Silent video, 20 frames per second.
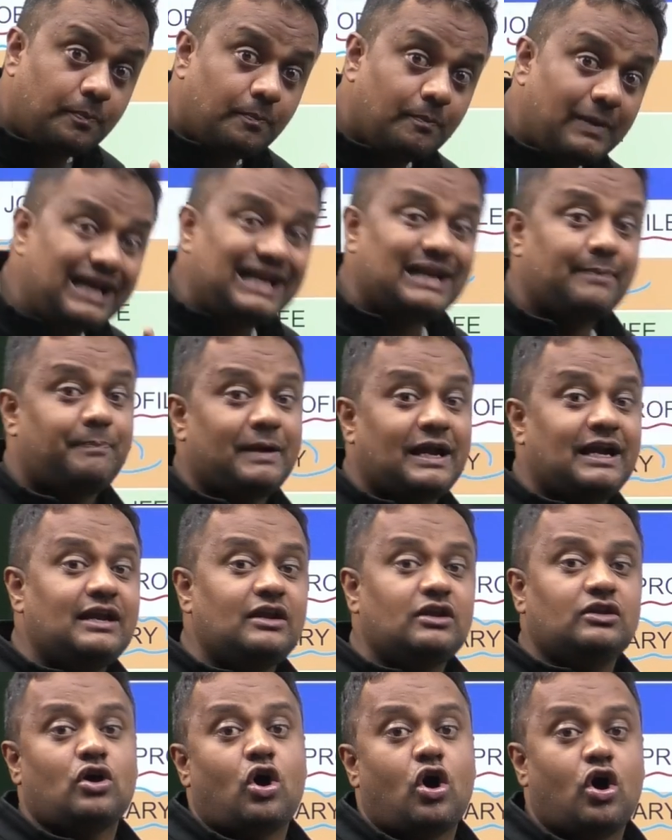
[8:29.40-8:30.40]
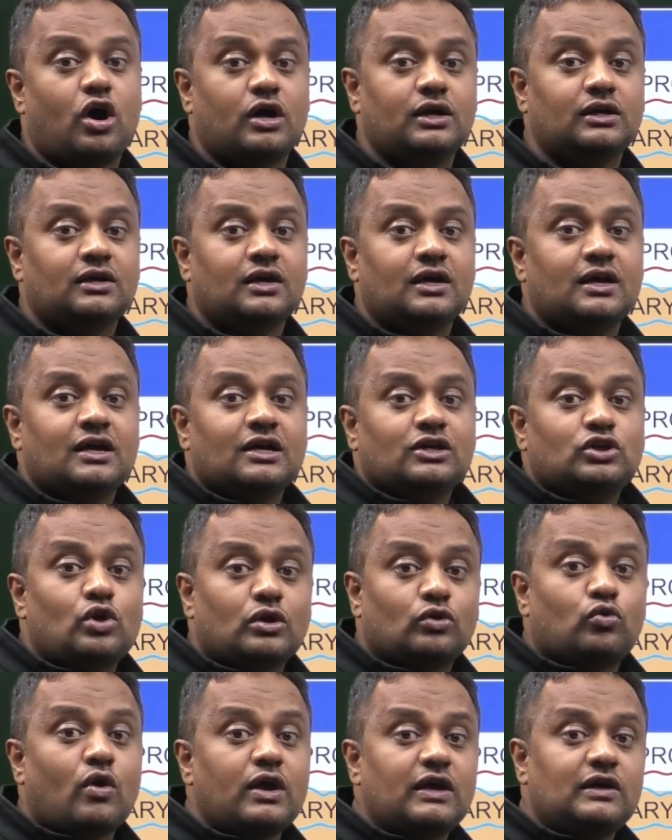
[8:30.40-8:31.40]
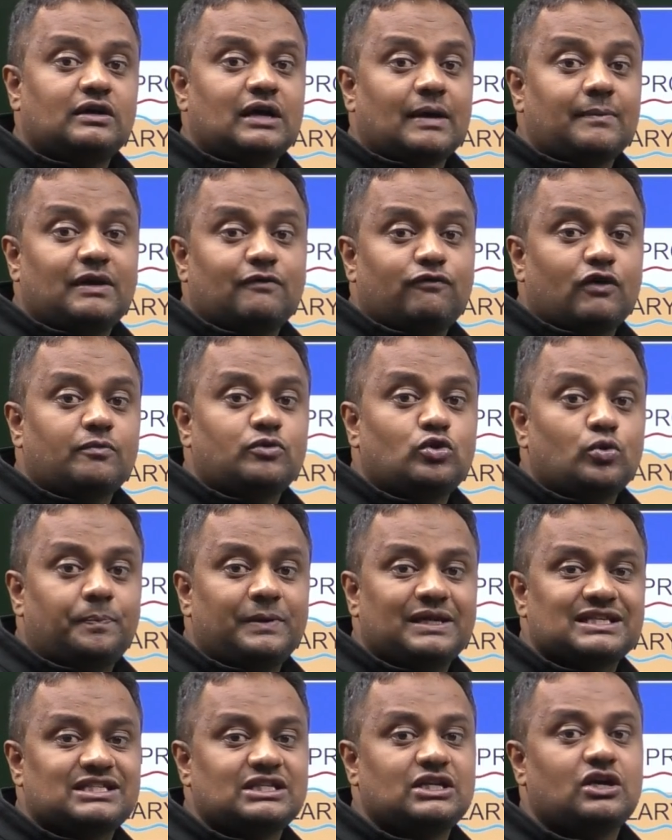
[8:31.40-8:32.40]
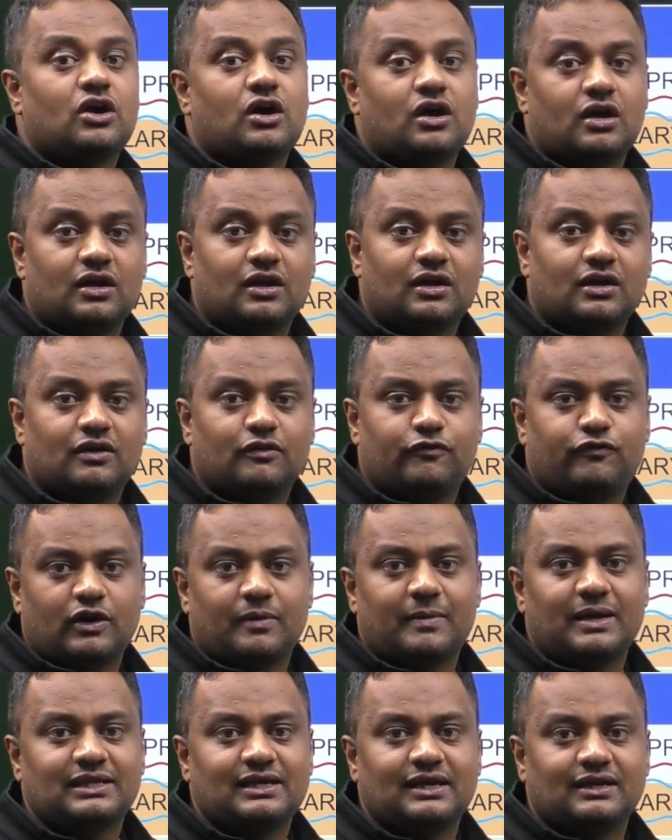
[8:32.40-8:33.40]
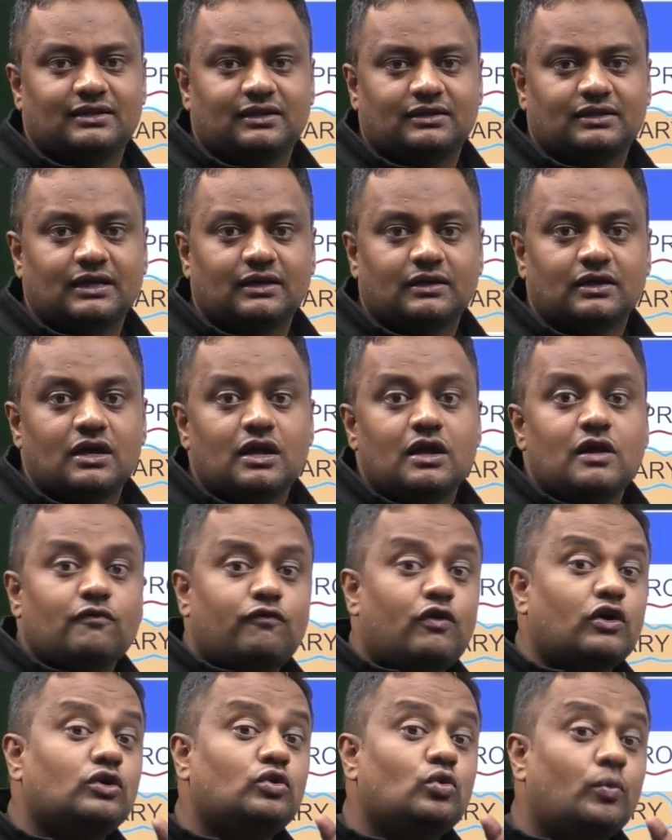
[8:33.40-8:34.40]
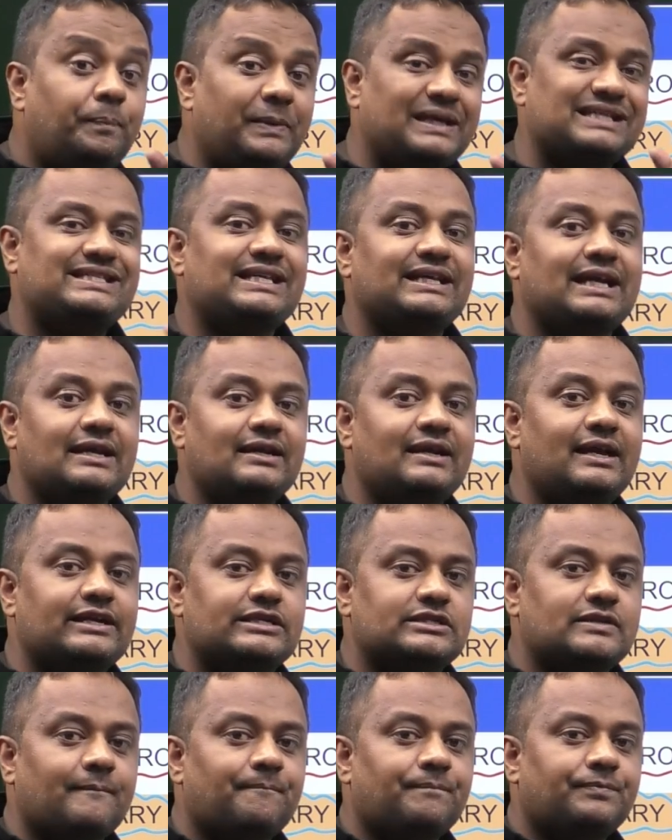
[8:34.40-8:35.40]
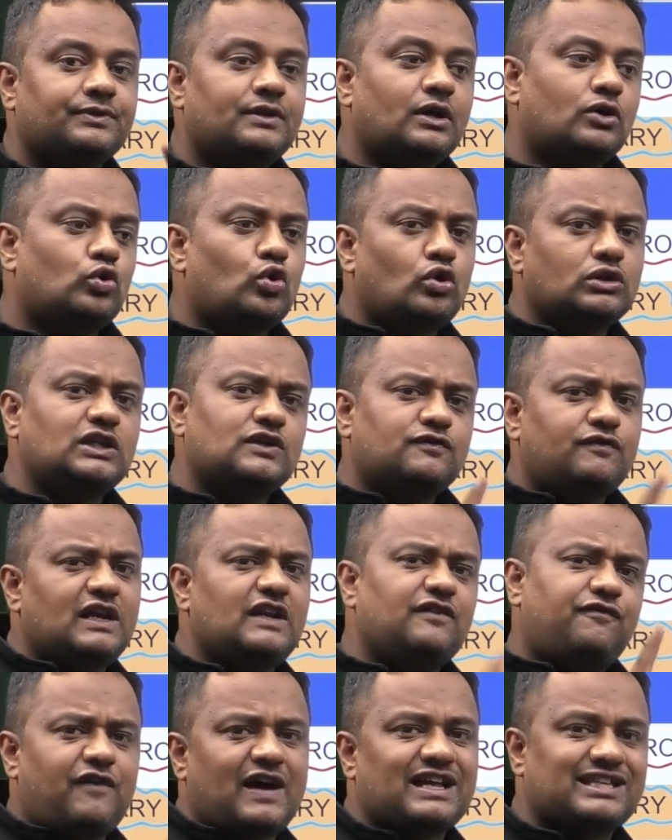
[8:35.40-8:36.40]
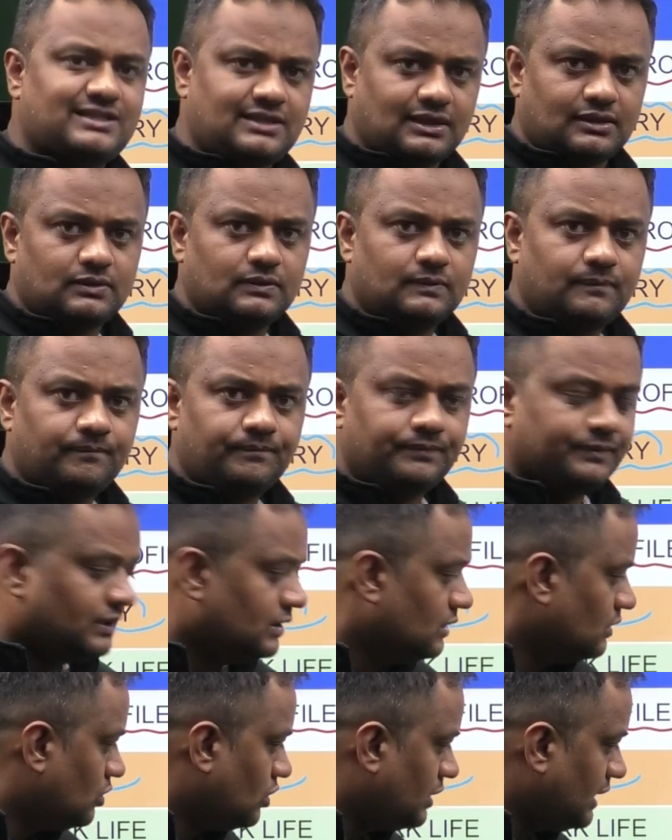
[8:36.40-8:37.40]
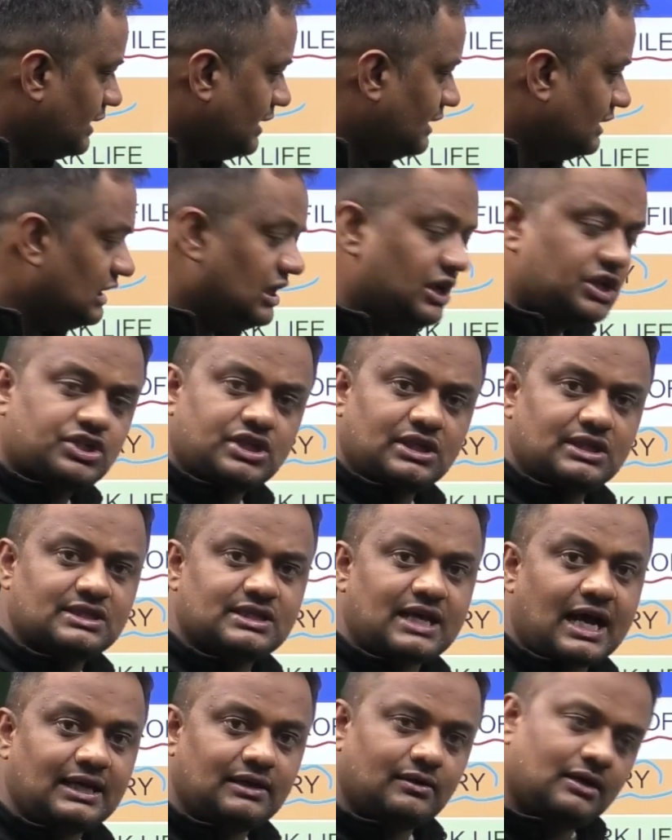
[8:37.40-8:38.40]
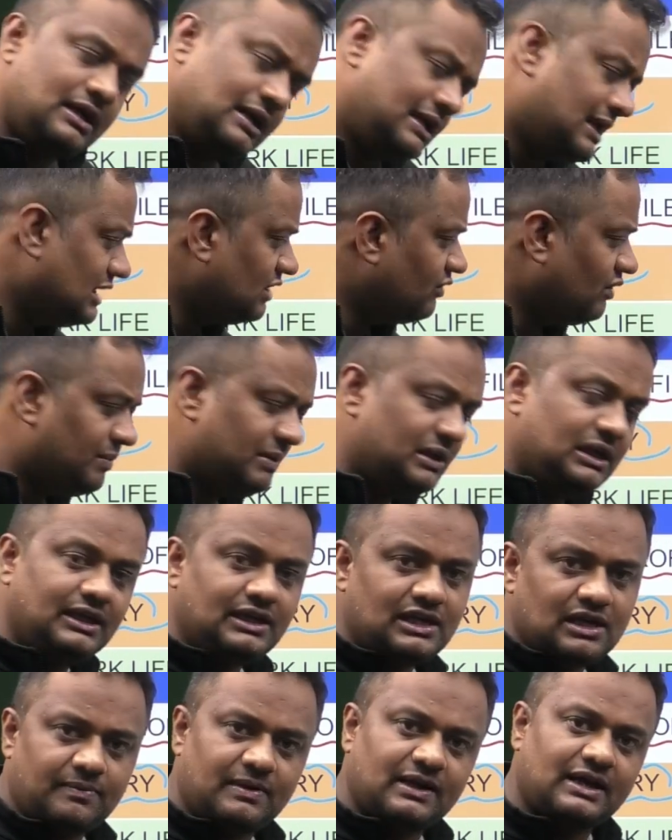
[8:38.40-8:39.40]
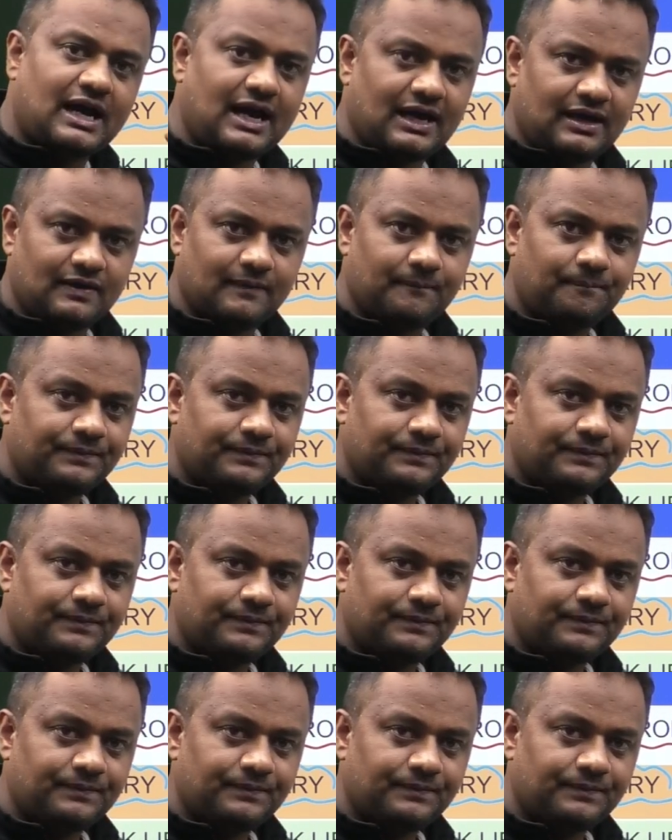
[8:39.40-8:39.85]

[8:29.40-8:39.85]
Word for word: may depend on you are coming from UPSC or from any other thing. For UPSC candidates the growth is very faster. Okay, inclination is high. Again it will be linear but high.